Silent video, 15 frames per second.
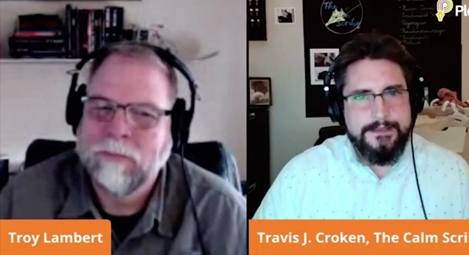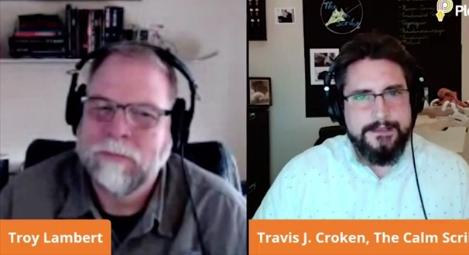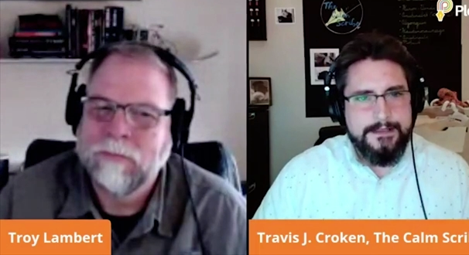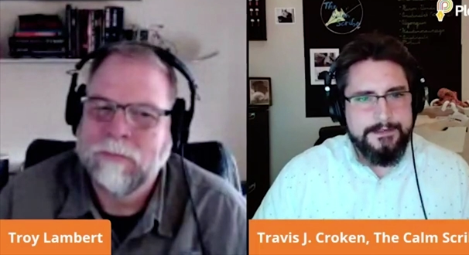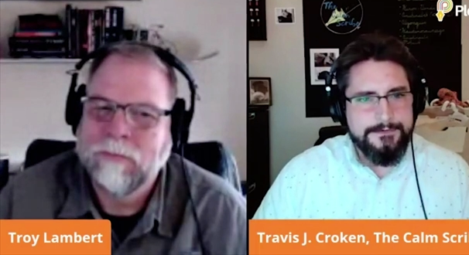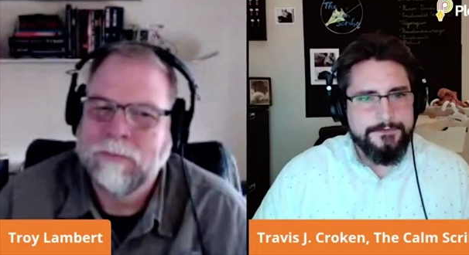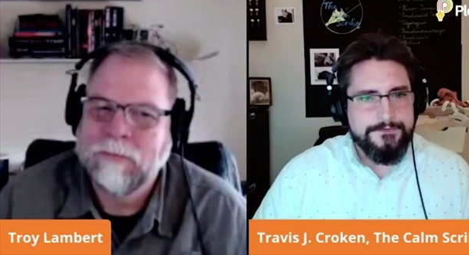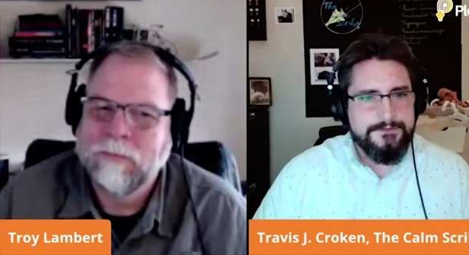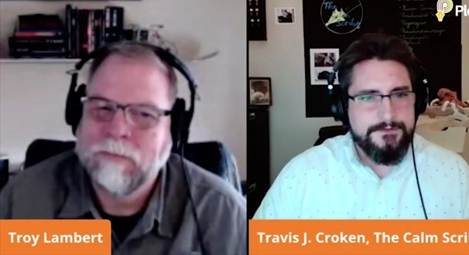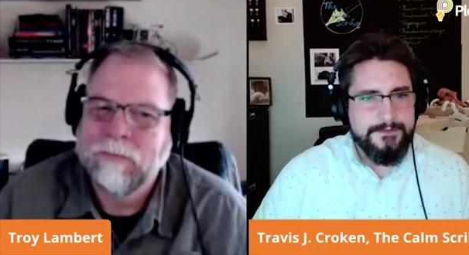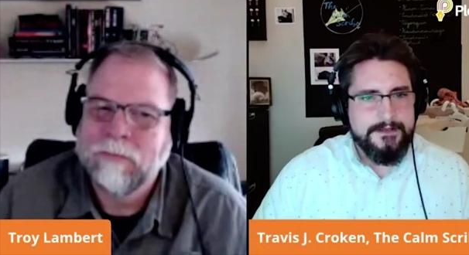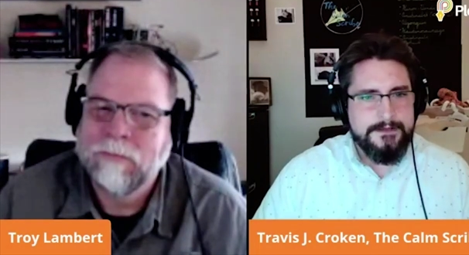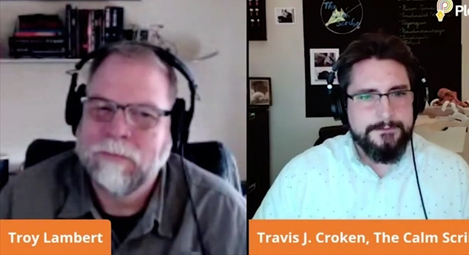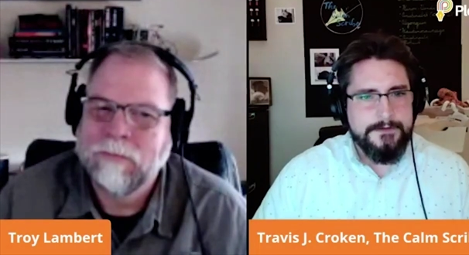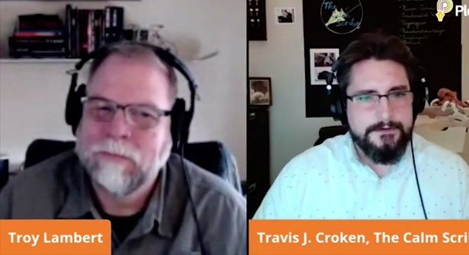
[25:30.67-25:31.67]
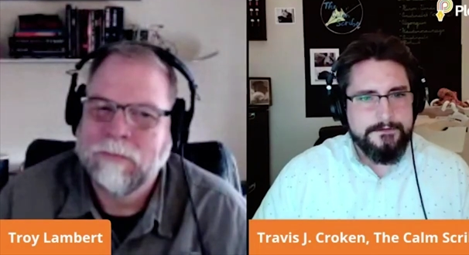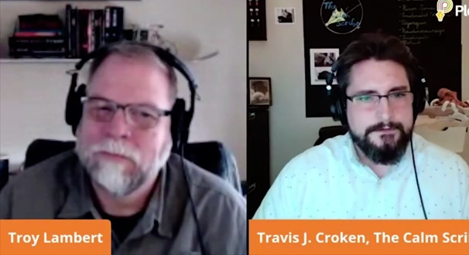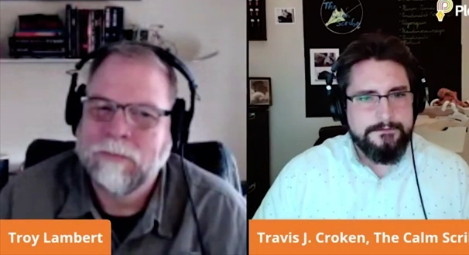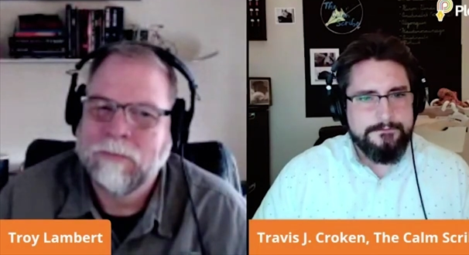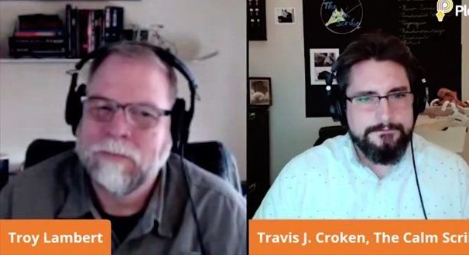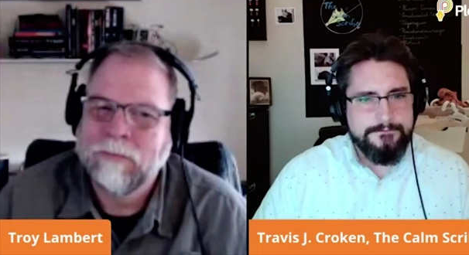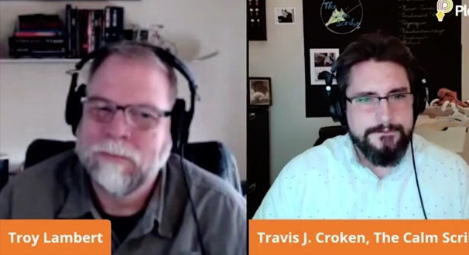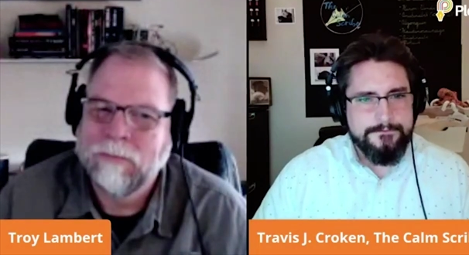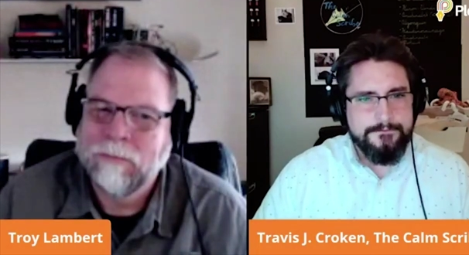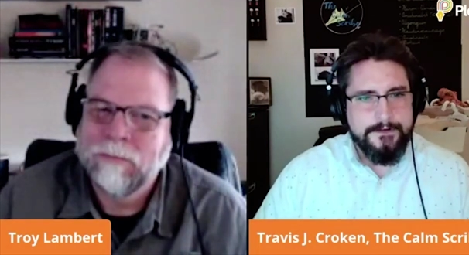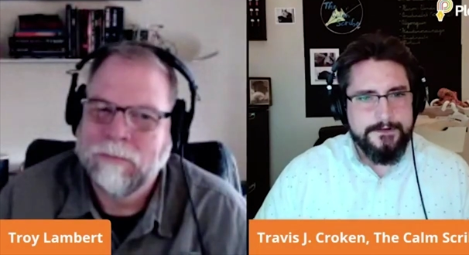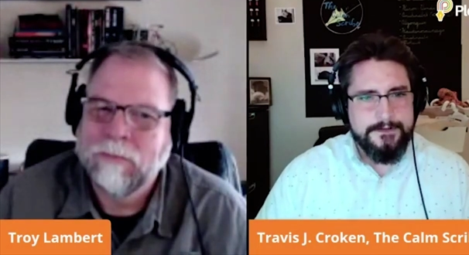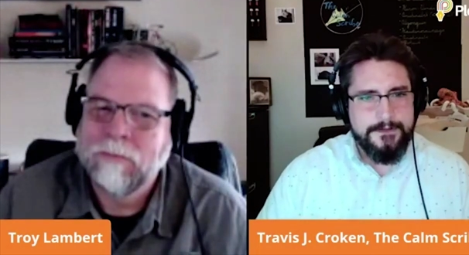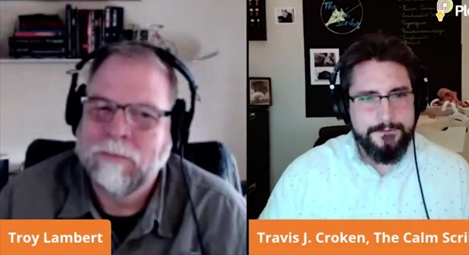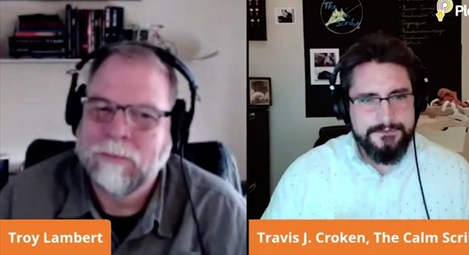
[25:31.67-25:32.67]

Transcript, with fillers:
Speaker 1: handles to make a mug, you've got a cup,